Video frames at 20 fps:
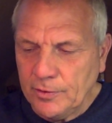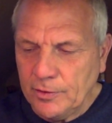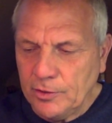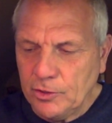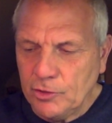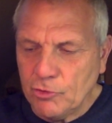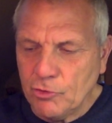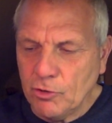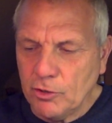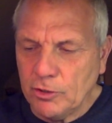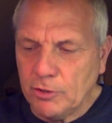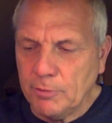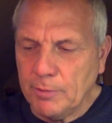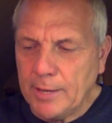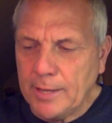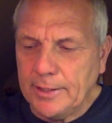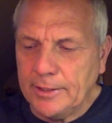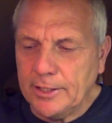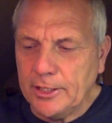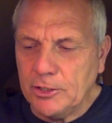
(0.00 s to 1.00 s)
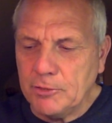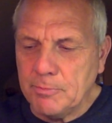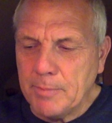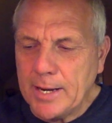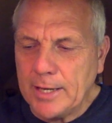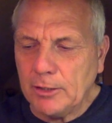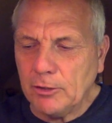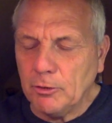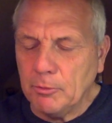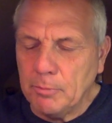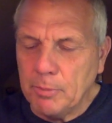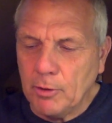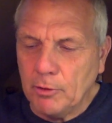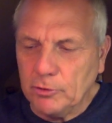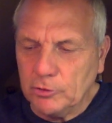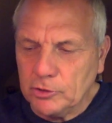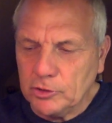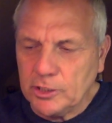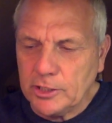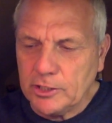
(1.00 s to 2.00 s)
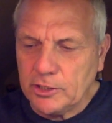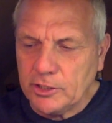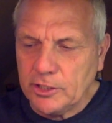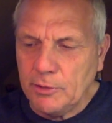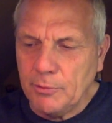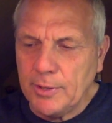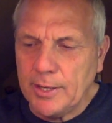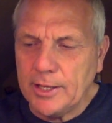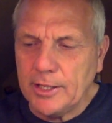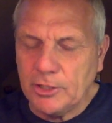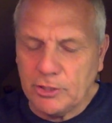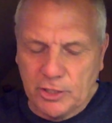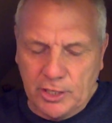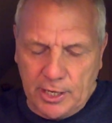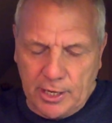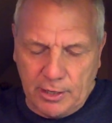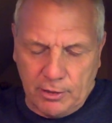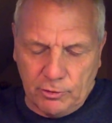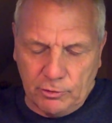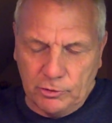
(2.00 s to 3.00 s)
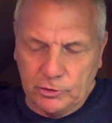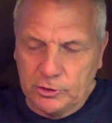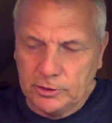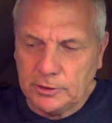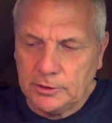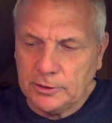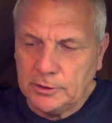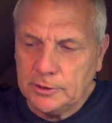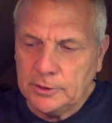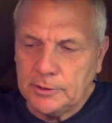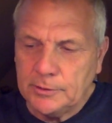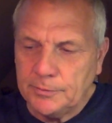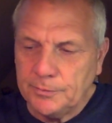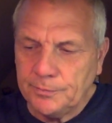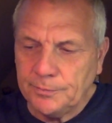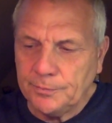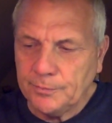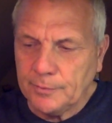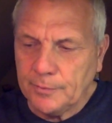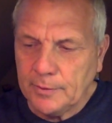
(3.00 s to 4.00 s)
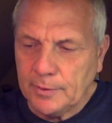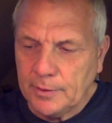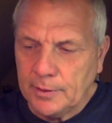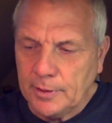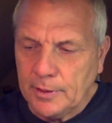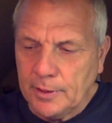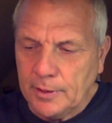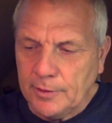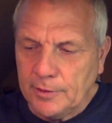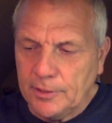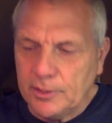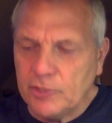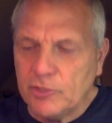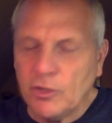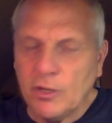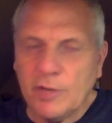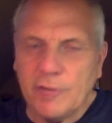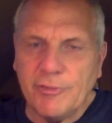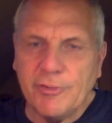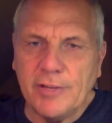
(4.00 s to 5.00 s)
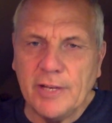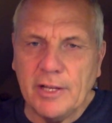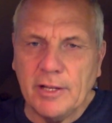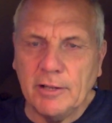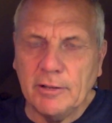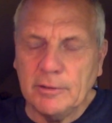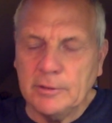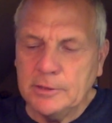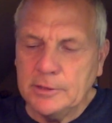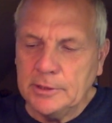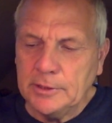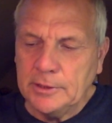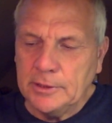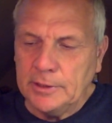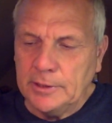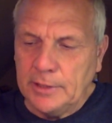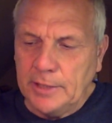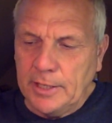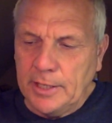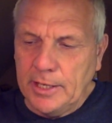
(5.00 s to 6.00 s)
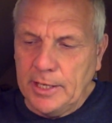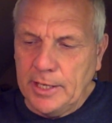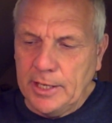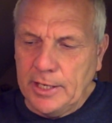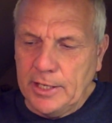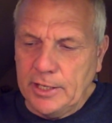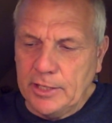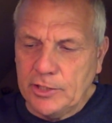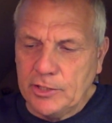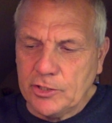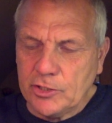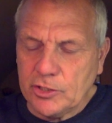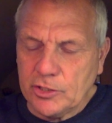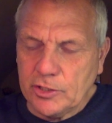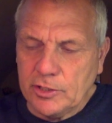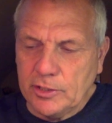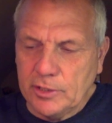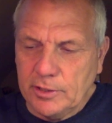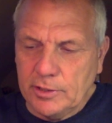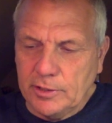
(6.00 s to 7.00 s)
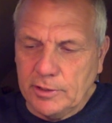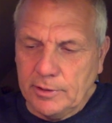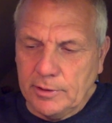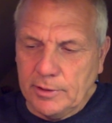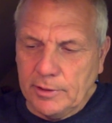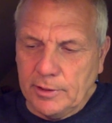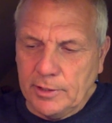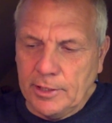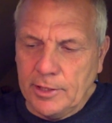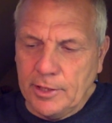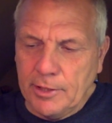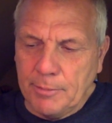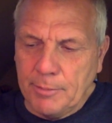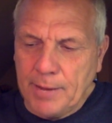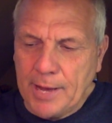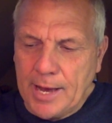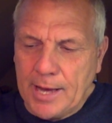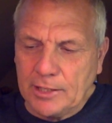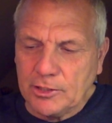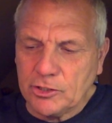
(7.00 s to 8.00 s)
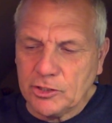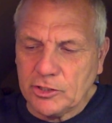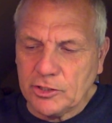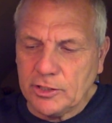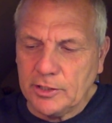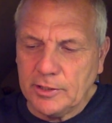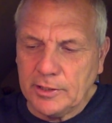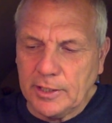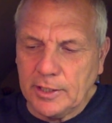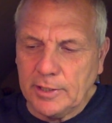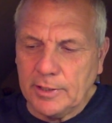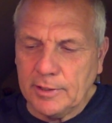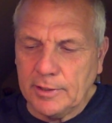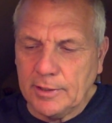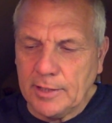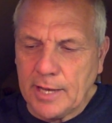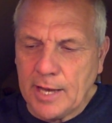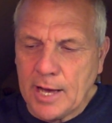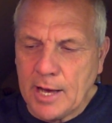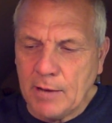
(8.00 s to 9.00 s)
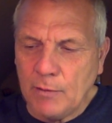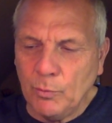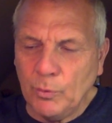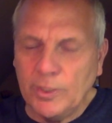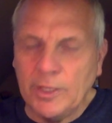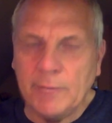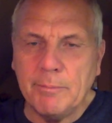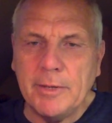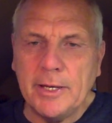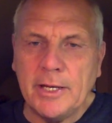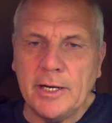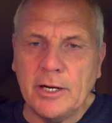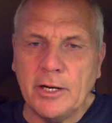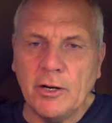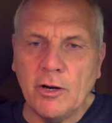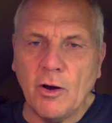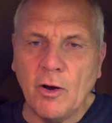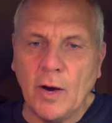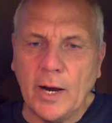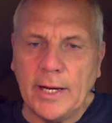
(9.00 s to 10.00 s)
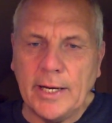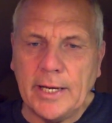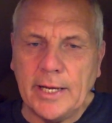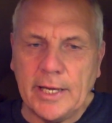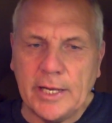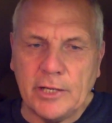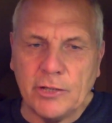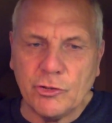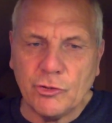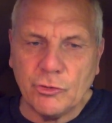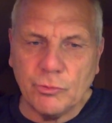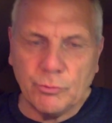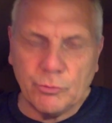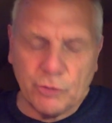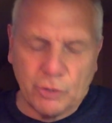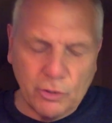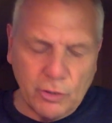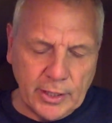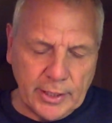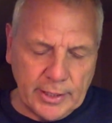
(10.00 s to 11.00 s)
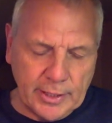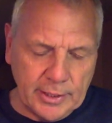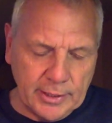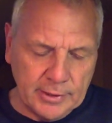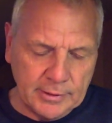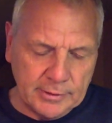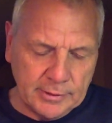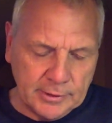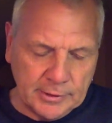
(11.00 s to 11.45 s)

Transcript: You're trying to break these mental bonds. Let's see where this goes. This, I feel, is in the past. And with it being a nine, it is subsiding.